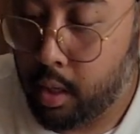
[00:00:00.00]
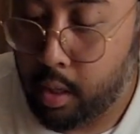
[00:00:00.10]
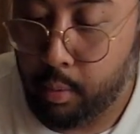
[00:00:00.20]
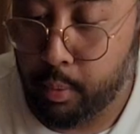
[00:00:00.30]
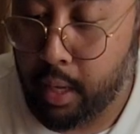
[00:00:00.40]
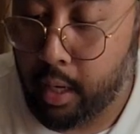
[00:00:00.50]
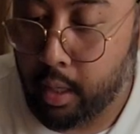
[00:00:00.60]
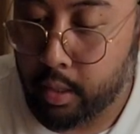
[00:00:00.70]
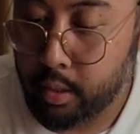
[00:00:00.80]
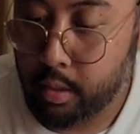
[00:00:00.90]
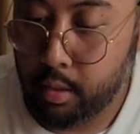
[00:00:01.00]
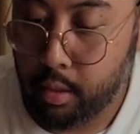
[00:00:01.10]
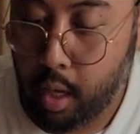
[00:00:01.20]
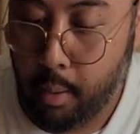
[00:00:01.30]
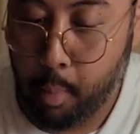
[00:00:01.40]
What do we got next?
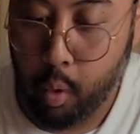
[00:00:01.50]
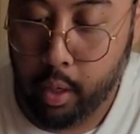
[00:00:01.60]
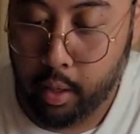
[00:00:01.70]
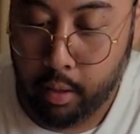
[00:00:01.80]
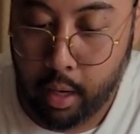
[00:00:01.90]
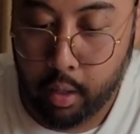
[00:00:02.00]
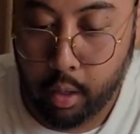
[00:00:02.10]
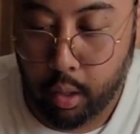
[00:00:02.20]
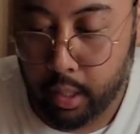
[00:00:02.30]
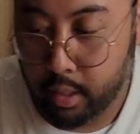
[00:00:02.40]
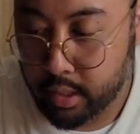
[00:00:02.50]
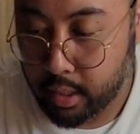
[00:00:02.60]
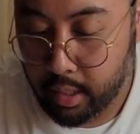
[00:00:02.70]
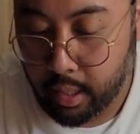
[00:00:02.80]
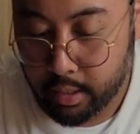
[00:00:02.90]
Moria. I don't know that there's
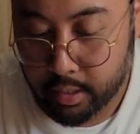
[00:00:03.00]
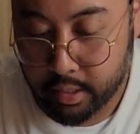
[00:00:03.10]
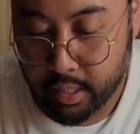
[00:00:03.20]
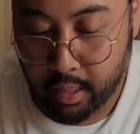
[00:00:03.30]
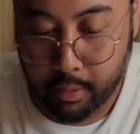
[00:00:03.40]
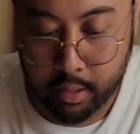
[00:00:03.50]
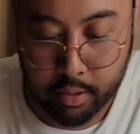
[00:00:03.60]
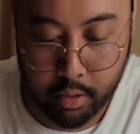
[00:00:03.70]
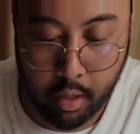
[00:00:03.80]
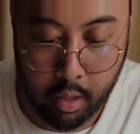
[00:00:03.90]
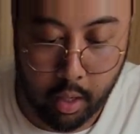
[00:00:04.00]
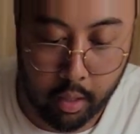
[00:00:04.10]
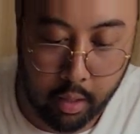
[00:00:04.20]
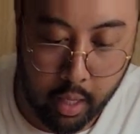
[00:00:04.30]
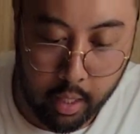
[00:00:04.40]
anything else to say about this card
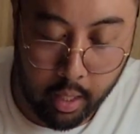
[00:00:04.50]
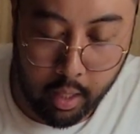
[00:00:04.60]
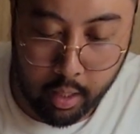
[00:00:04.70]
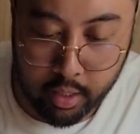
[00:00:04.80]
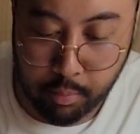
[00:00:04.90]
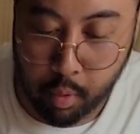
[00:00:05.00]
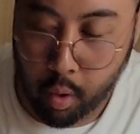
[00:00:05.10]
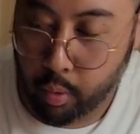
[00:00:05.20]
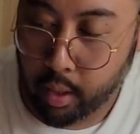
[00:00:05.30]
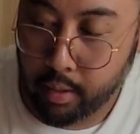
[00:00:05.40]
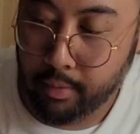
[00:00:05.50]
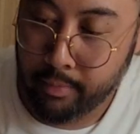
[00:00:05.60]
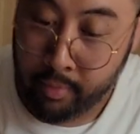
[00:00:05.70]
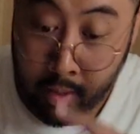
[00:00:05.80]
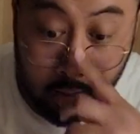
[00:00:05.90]
other than it's broken.
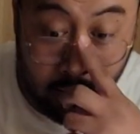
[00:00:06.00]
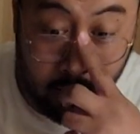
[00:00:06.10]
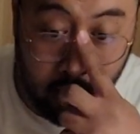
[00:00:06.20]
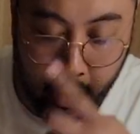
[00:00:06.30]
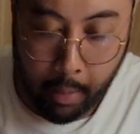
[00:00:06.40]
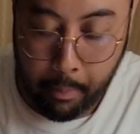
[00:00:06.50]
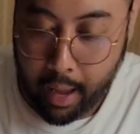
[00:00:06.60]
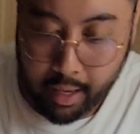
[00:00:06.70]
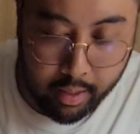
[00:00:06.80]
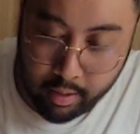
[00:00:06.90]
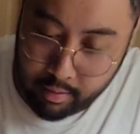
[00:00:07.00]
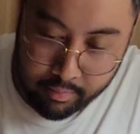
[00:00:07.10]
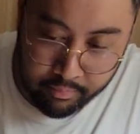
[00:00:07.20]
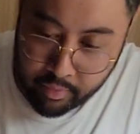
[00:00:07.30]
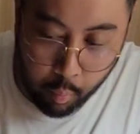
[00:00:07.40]
Get back
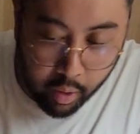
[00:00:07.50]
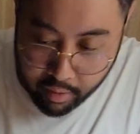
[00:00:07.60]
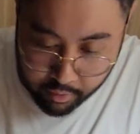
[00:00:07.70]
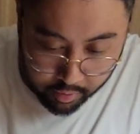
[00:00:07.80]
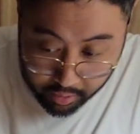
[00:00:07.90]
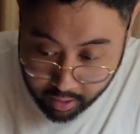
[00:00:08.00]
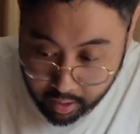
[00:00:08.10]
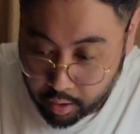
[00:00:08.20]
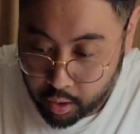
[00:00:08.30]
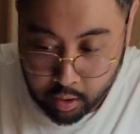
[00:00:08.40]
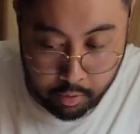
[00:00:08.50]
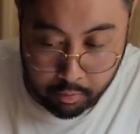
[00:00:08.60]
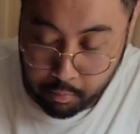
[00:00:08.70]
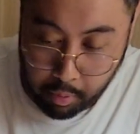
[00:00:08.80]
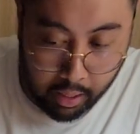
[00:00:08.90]
whatever you need. You
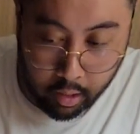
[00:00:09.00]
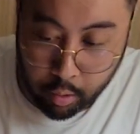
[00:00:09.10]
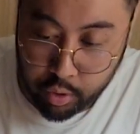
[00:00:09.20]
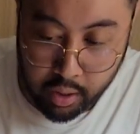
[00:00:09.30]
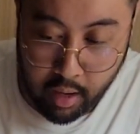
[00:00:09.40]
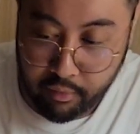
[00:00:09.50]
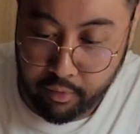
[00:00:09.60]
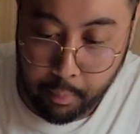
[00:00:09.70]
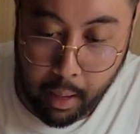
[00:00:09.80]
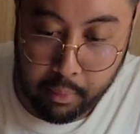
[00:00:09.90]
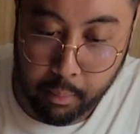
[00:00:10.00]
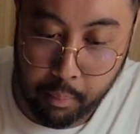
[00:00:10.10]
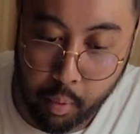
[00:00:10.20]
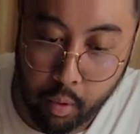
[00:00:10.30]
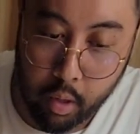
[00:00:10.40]
can play a Lucci off of it, pop the
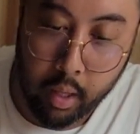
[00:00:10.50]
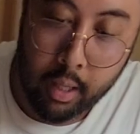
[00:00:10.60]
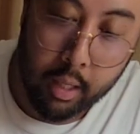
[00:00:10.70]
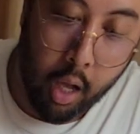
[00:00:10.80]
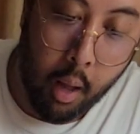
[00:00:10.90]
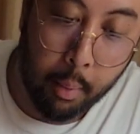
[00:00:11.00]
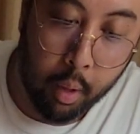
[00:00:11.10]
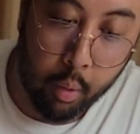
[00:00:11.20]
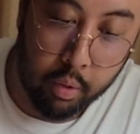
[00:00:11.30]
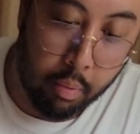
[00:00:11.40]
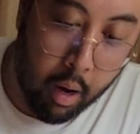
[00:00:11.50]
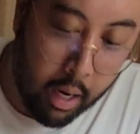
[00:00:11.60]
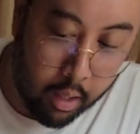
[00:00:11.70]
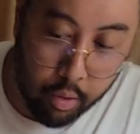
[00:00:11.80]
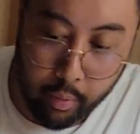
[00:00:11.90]
board, combo it with
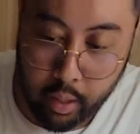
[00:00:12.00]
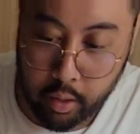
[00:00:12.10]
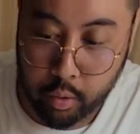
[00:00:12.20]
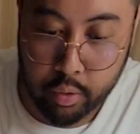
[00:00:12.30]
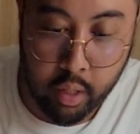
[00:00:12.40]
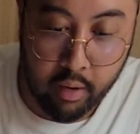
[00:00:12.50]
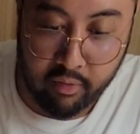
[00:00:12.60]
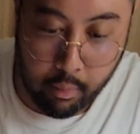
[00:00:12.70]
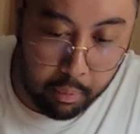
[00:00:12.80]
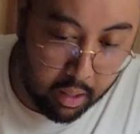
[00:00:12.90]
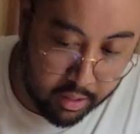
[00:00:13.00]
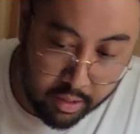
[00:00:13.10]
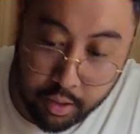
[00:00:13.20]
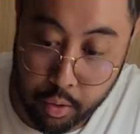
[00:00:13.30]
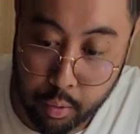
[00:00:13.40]
brand new and Kuzan for a
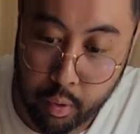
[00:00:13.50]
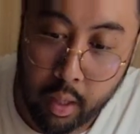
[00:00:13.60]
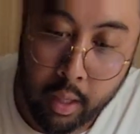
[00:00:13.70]
+2,